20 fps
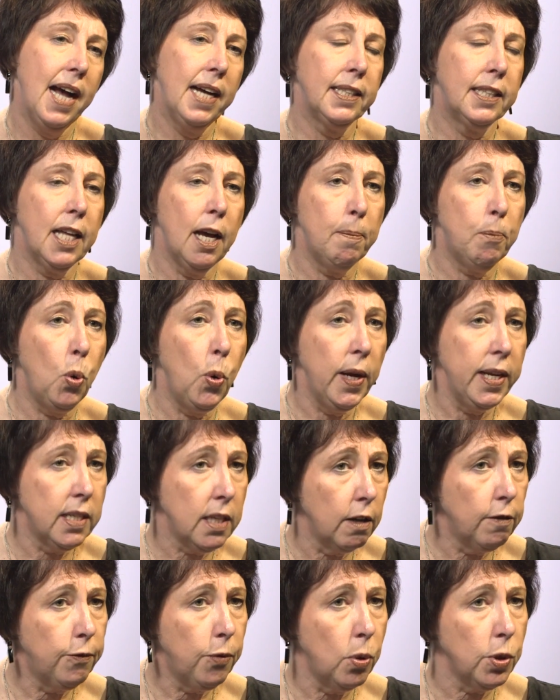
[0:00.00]
At that point,
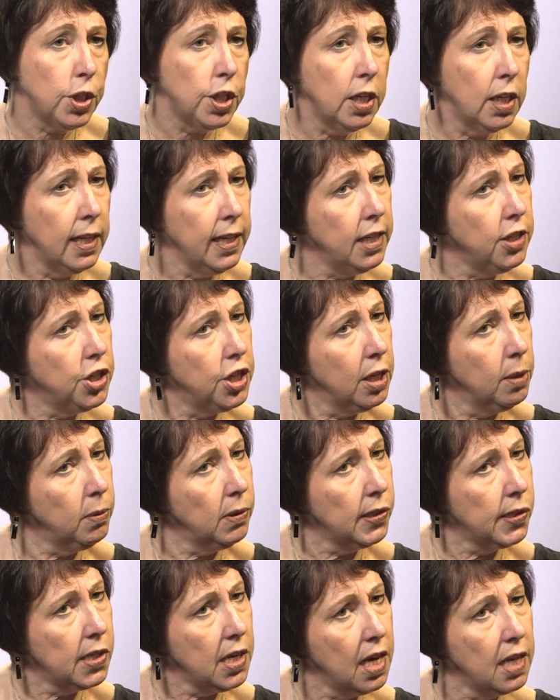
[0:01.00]
unfortunately, she
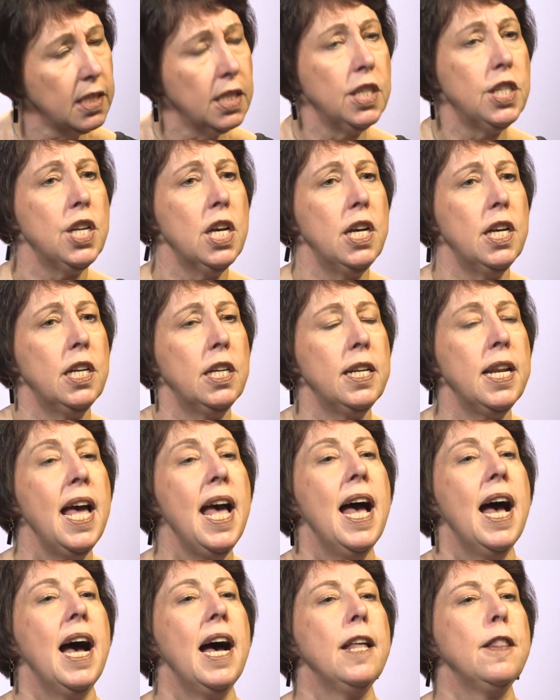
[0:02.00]
will start to turn,
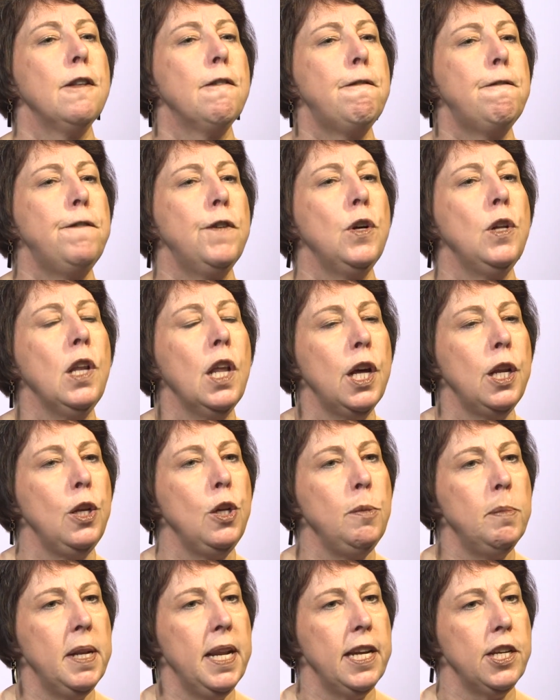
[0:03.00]
and the full
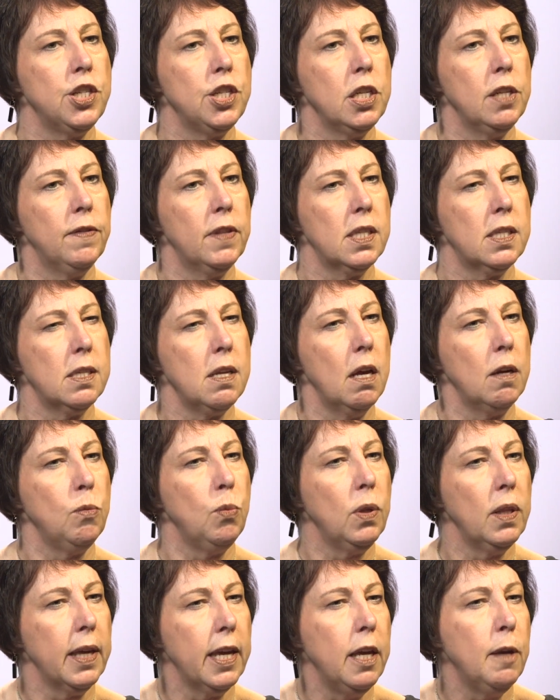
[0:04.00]
illumination of the sun
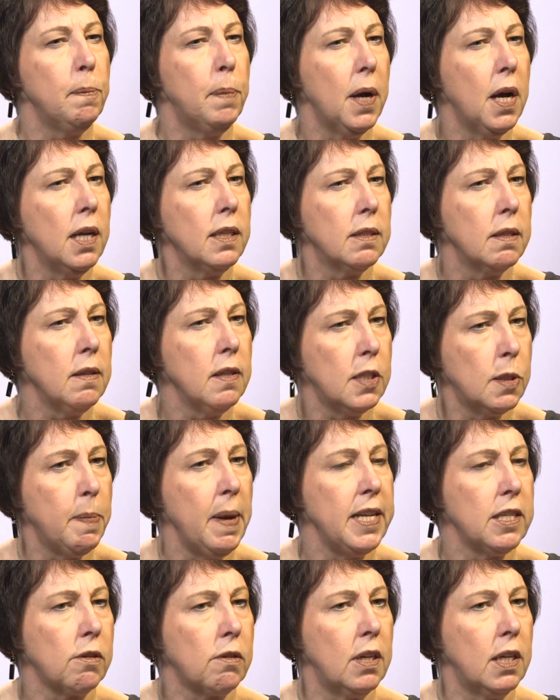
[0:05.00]
will hit parts of the
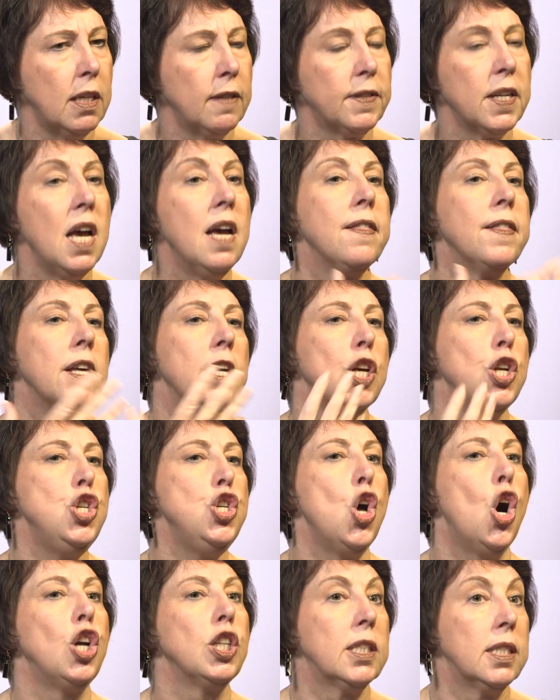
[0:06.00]
spacecraft that are
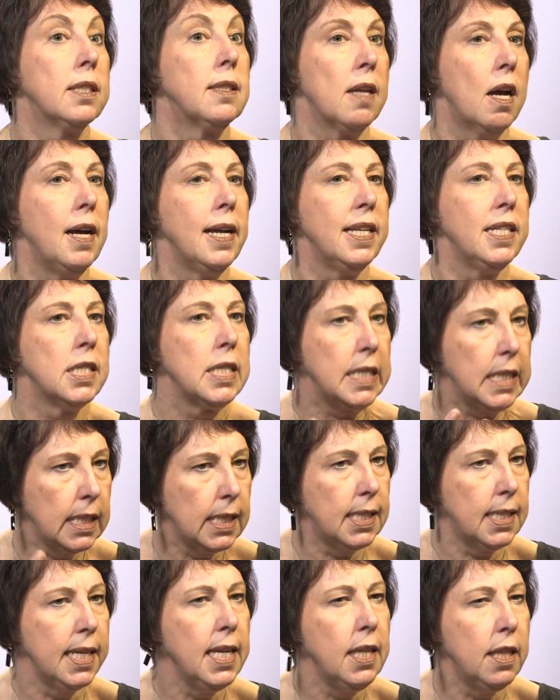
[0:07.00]
not designed to
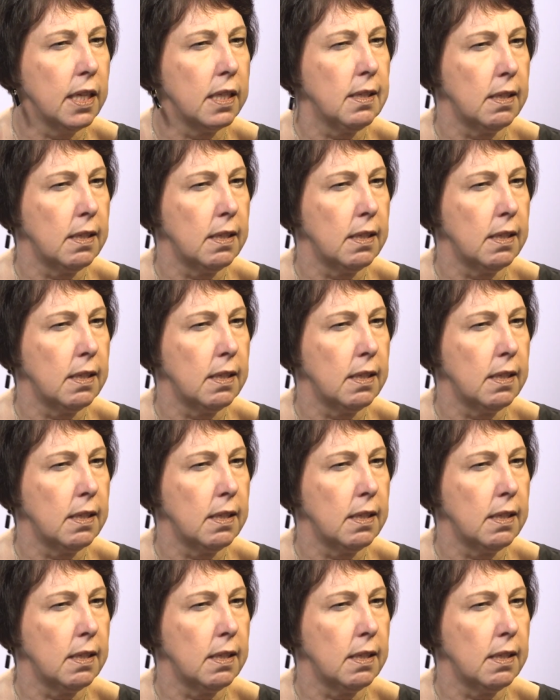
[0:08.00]
see the